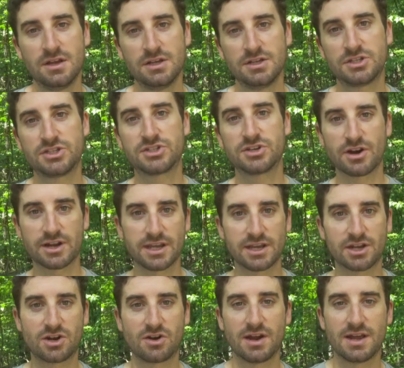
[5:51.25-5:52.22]

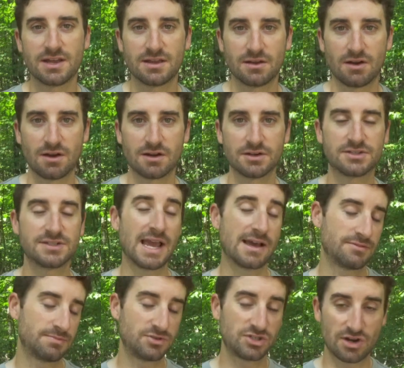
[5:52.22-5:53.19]
circuit
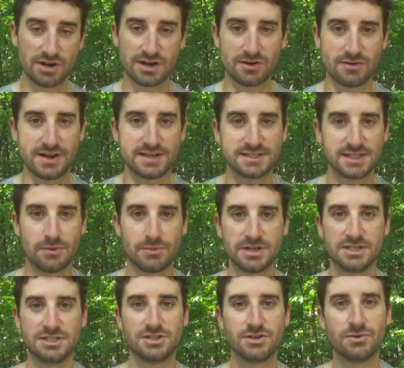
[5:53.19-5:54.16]
race that
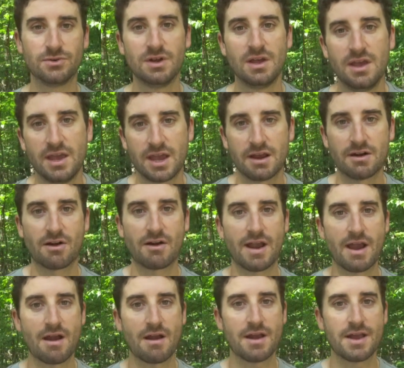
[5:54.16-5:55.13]
we do in our
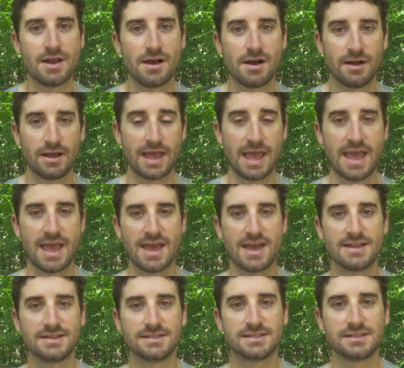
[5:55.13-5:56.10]
area,
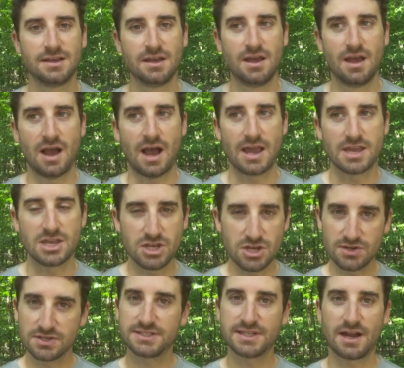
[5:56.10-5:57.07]
and I
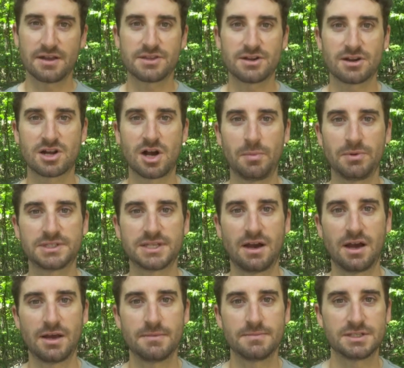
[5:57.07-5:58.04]
used it out there a couple of
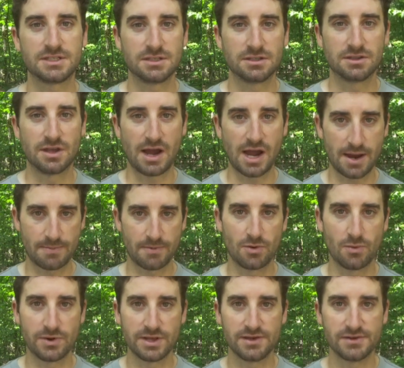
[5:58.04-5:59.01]
times, the
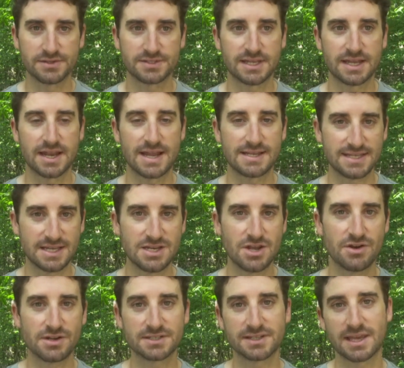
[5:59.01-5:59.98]
Hyper wheels, and I did
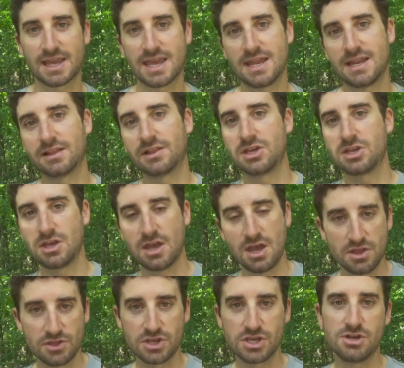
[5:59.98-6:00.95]
notice like hitting the
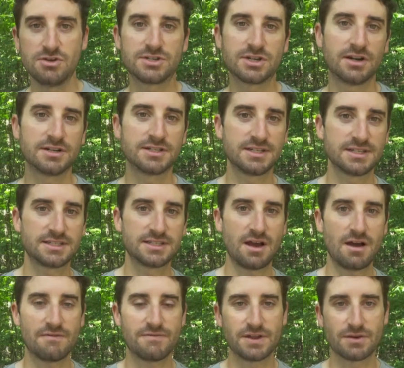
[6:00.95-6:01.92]
U-turns and
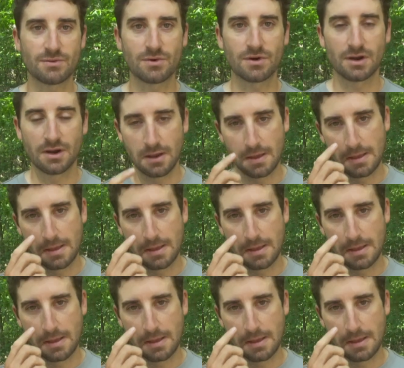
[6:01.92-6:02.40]
stuff, they were